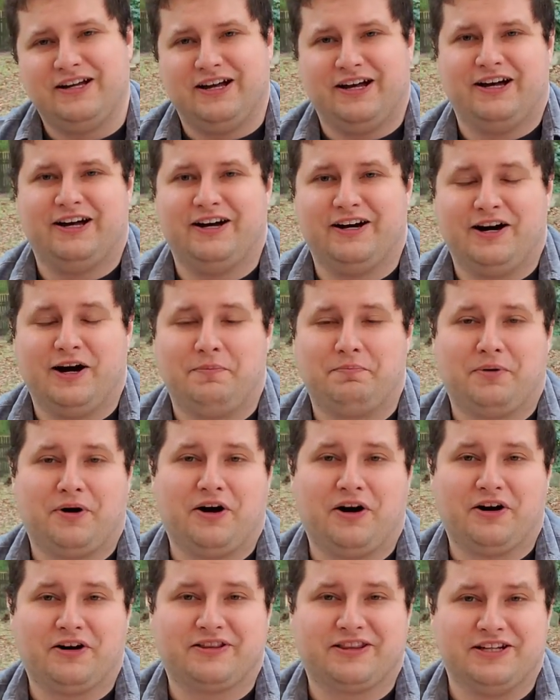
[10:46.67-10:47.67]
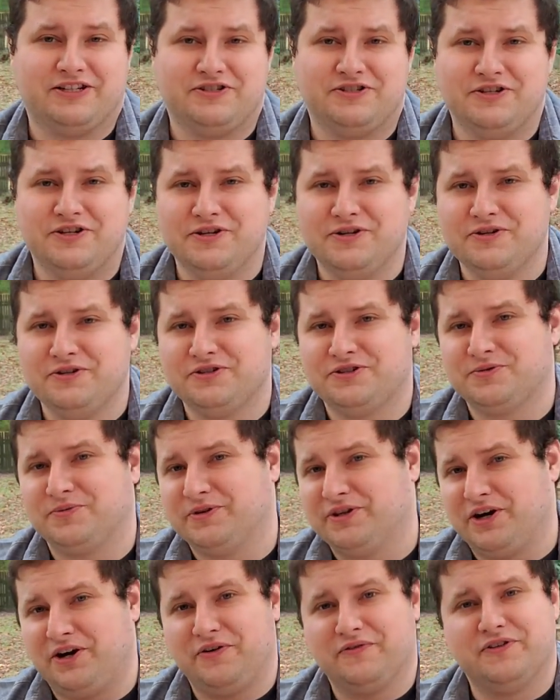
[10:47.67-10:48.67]
uh, a park that's used
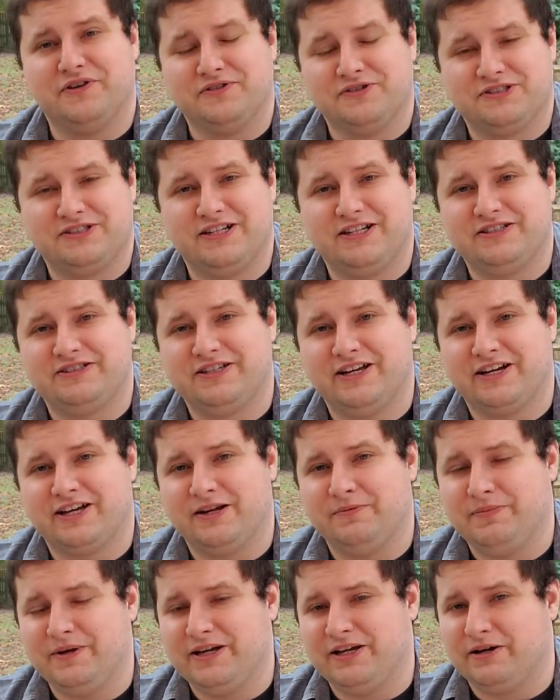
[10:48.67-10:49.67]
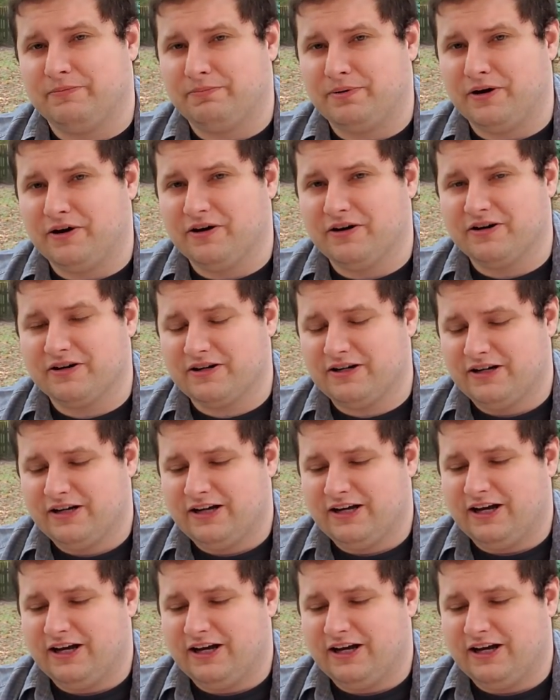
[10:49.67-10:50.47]
with all those scents that can be in a park.